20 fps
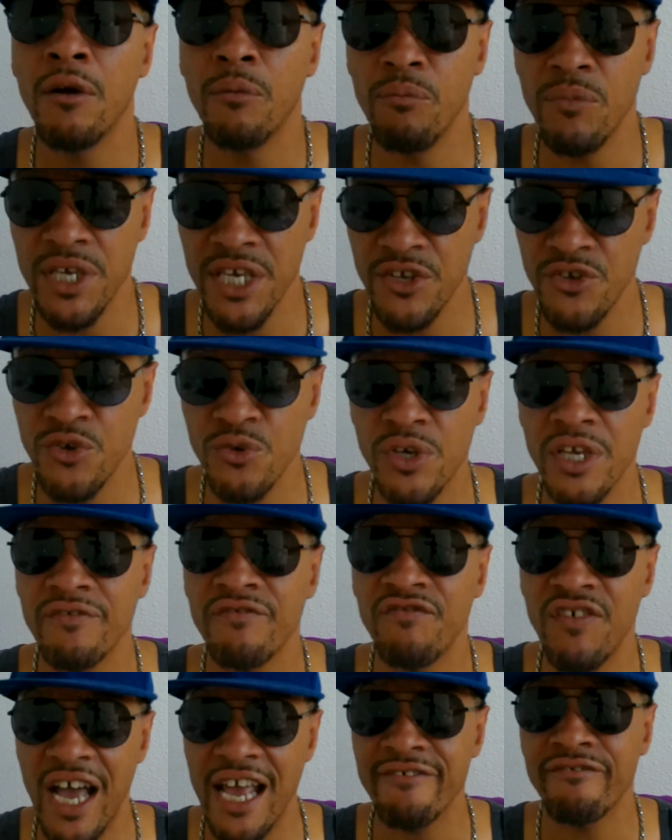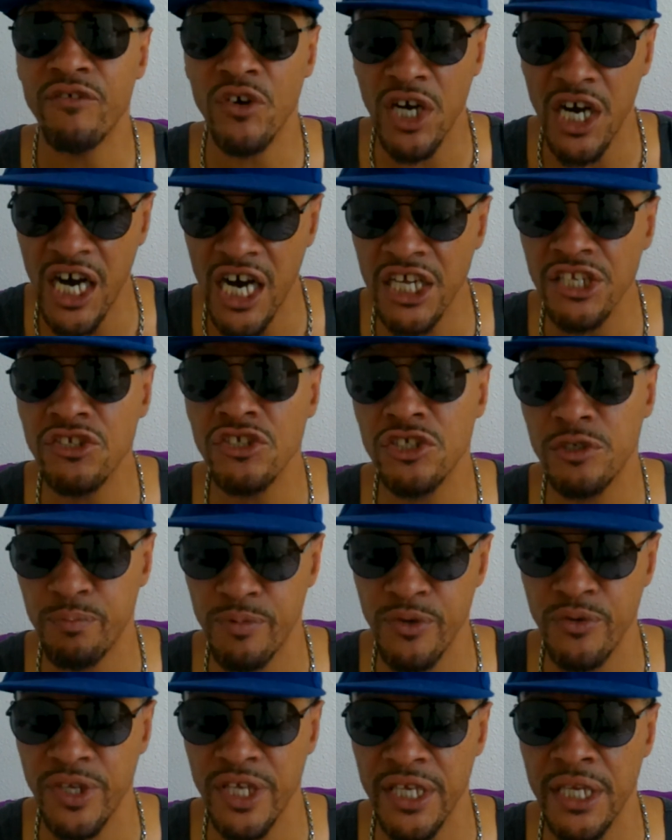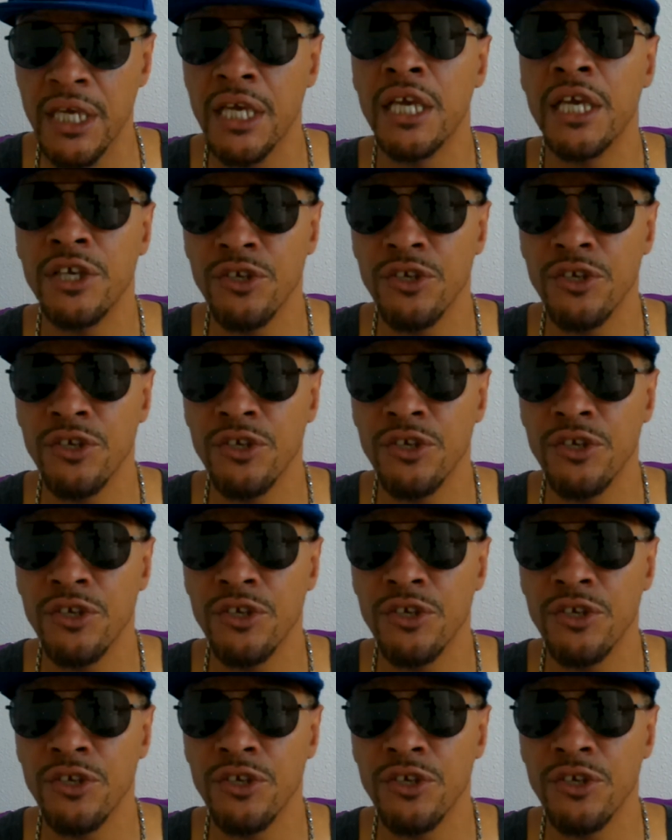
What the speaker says: Me and you can fight for undisputed.